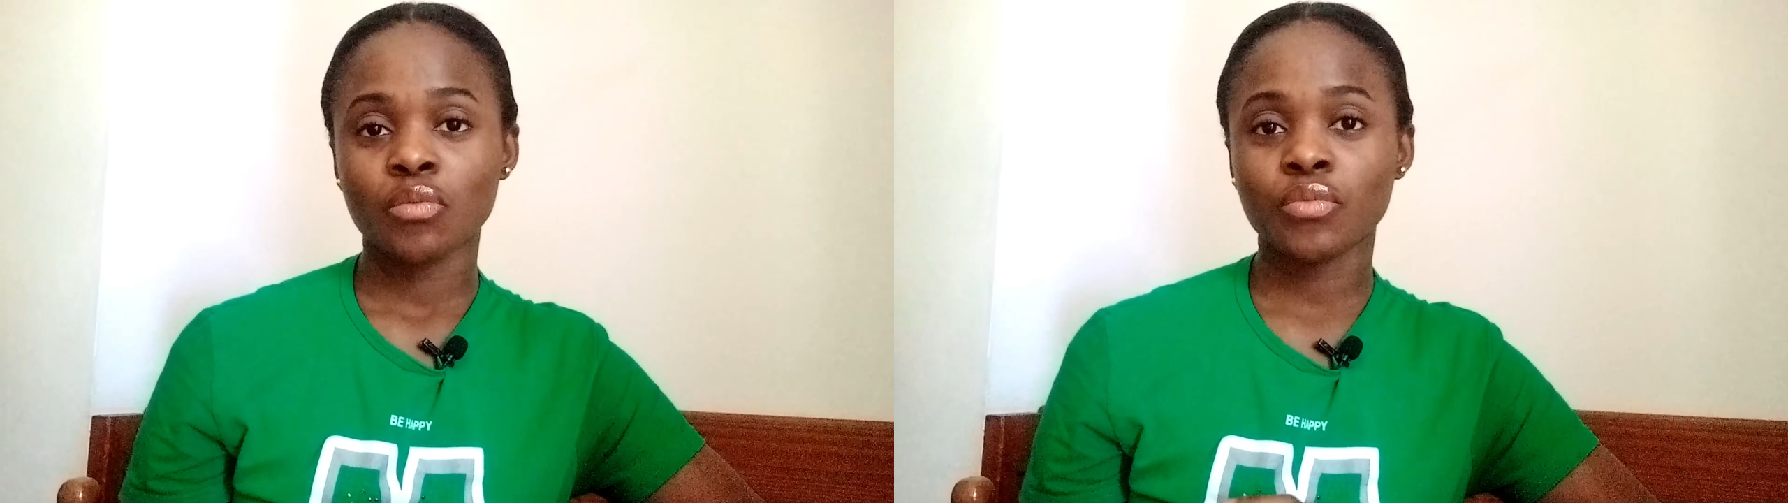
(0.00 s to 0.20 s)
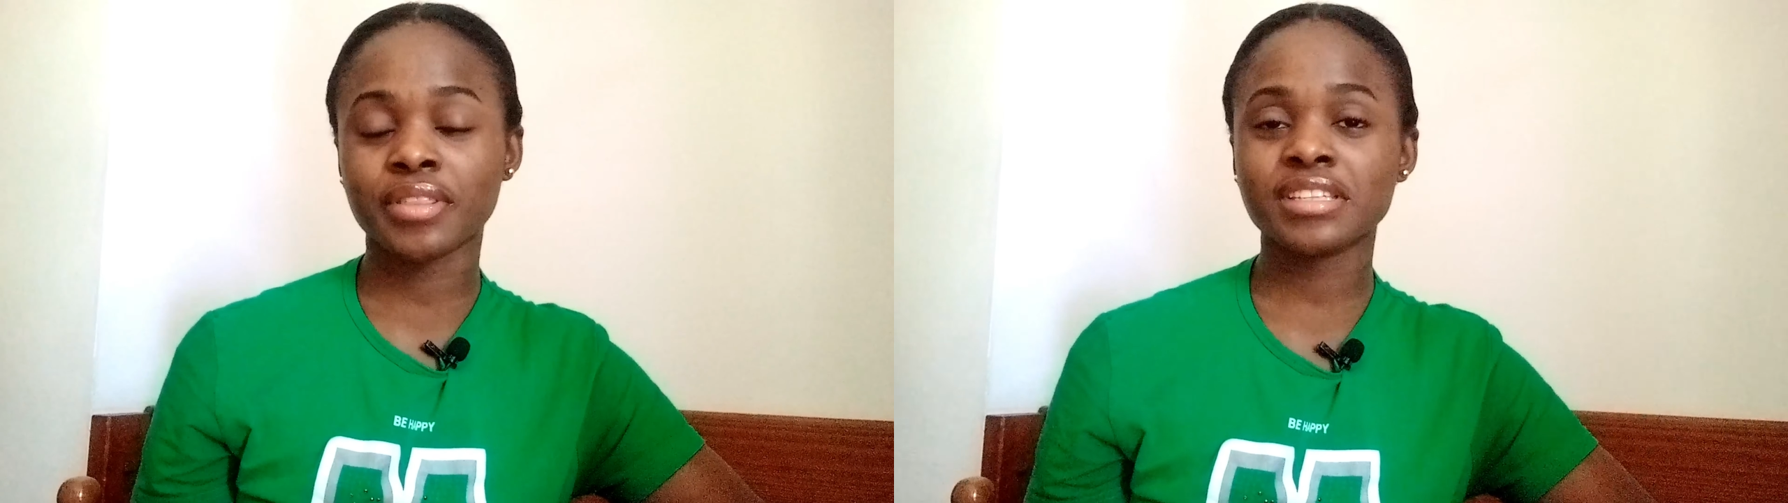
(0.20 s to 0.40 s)

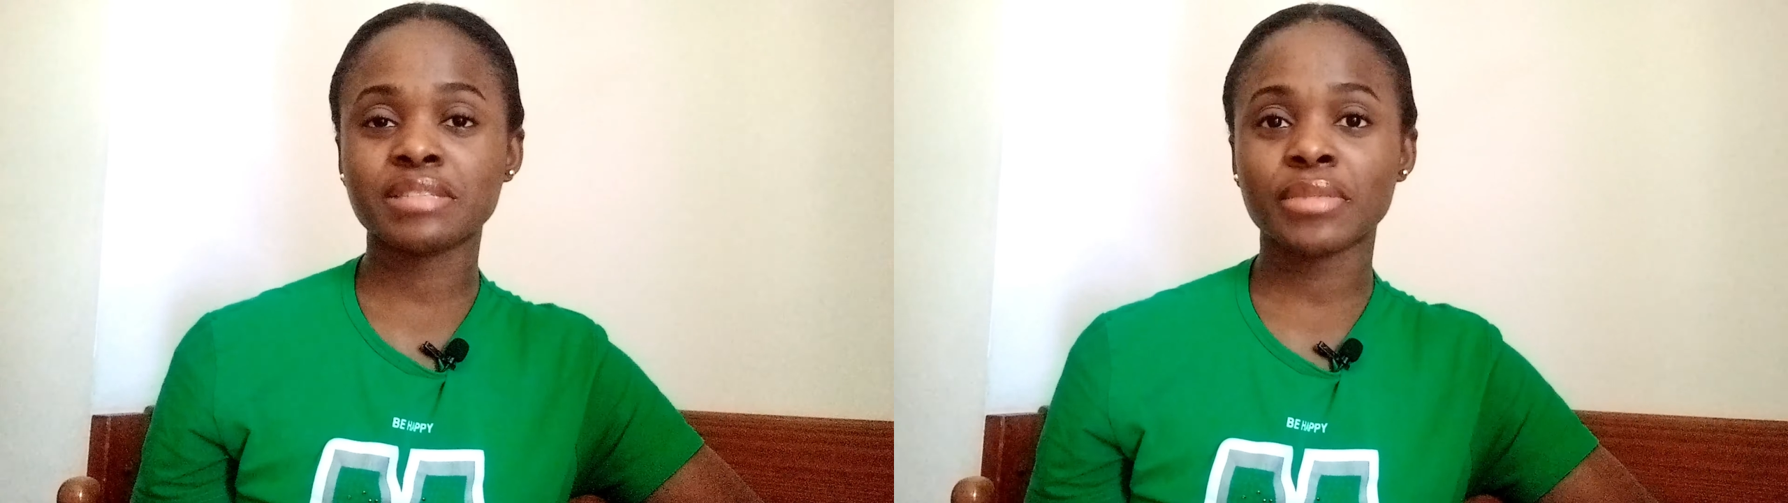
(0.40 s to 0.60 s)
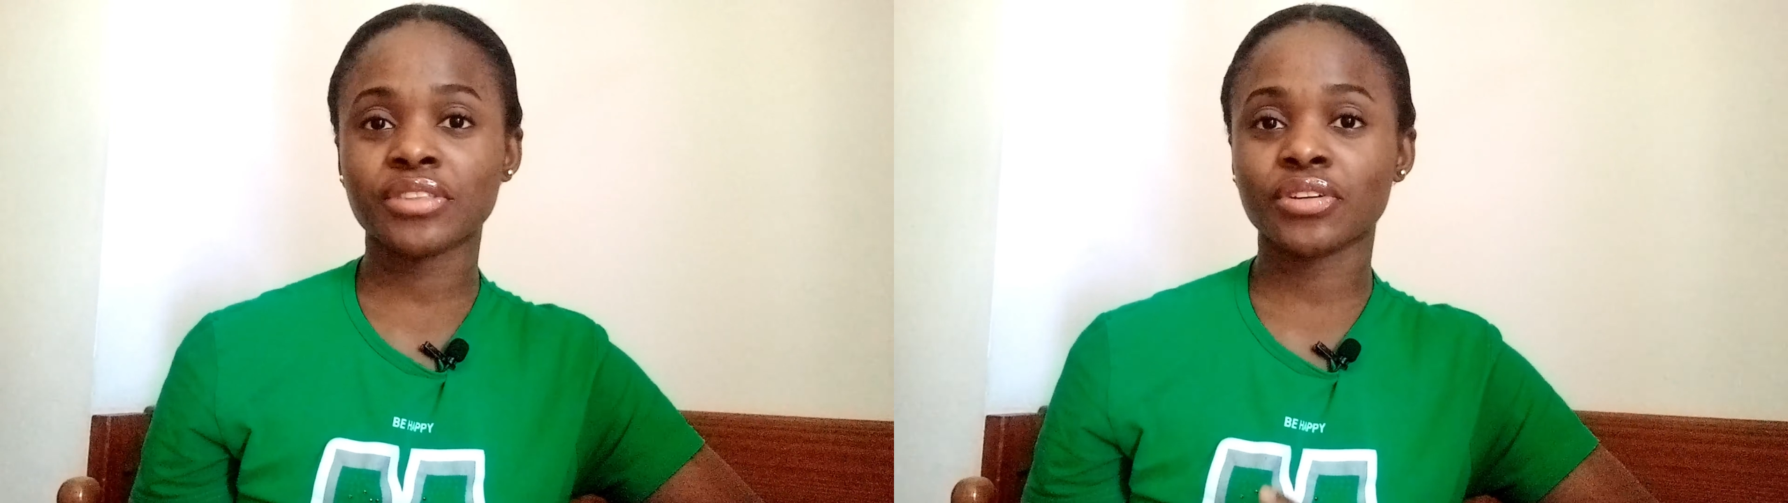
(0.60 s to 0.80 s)
With this
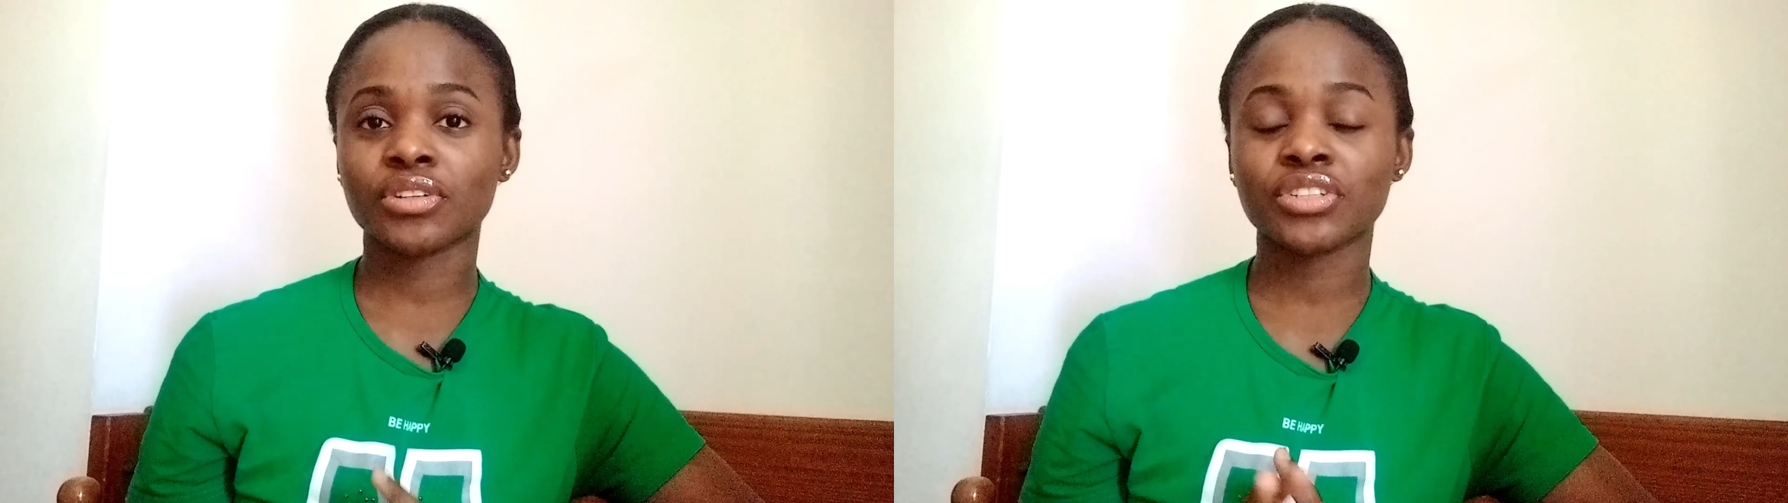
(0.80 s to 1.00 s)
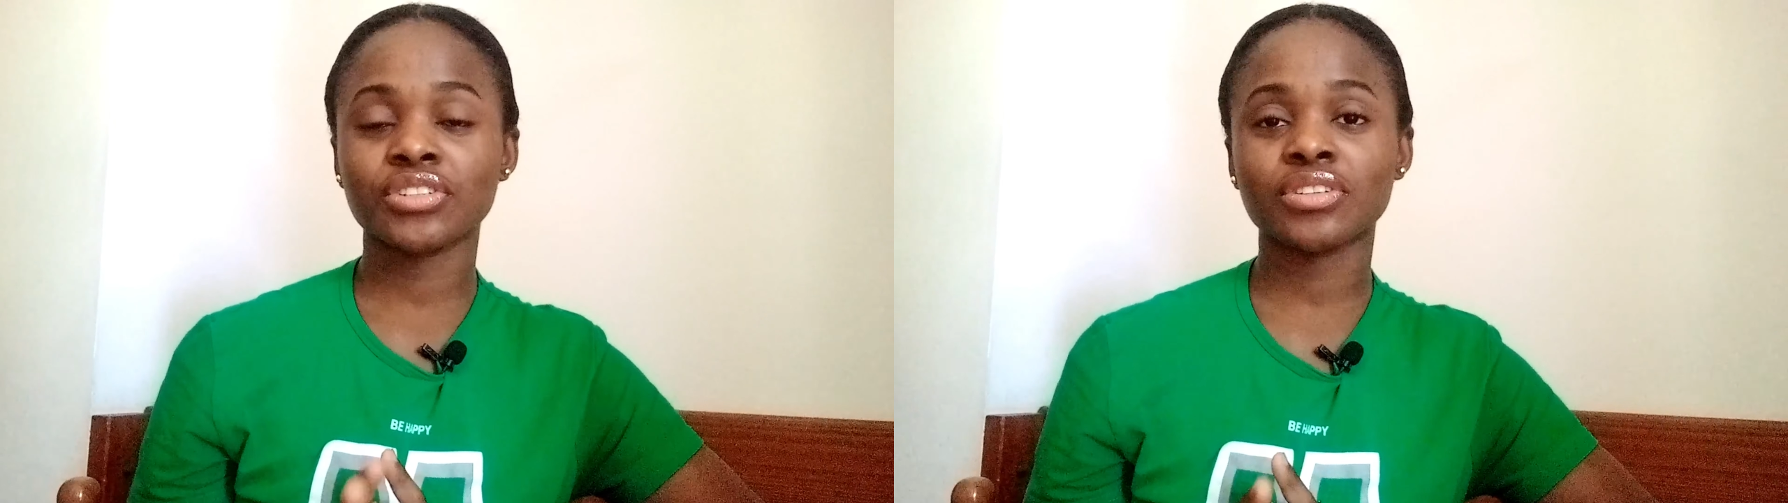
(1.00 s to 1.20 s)

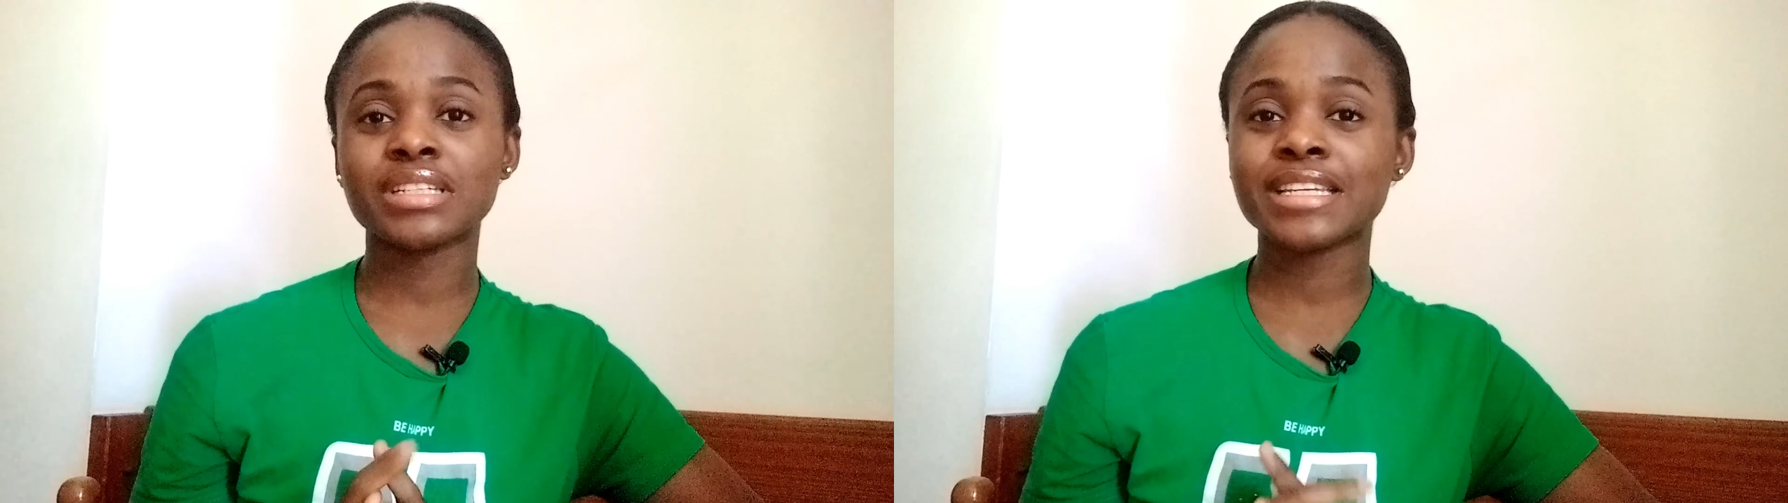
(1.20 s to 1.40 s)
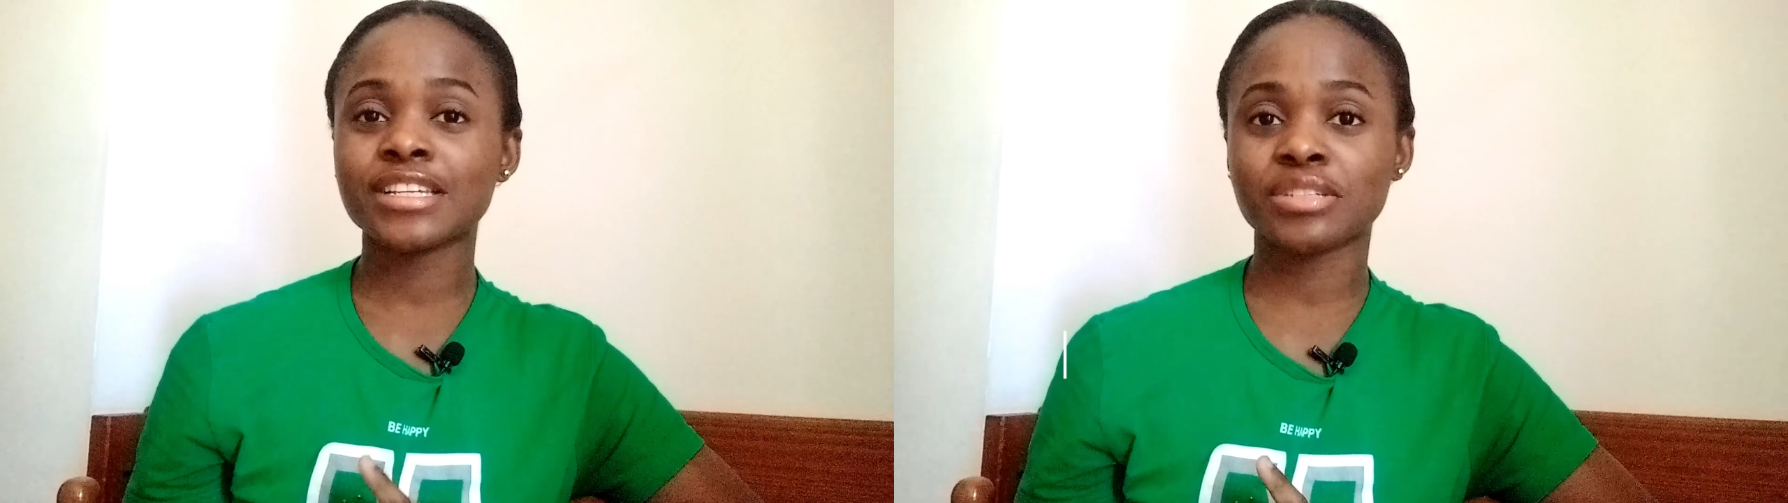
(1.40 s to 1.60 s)
method, you
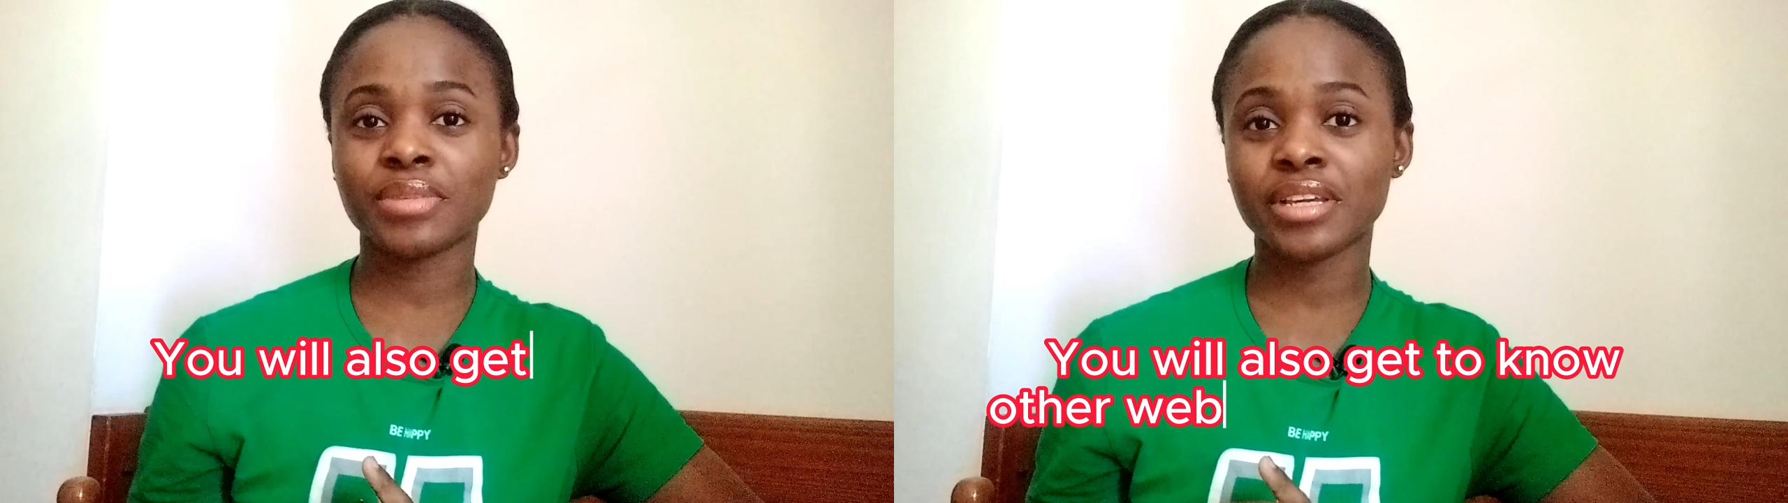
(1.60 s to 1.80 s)
don't need to be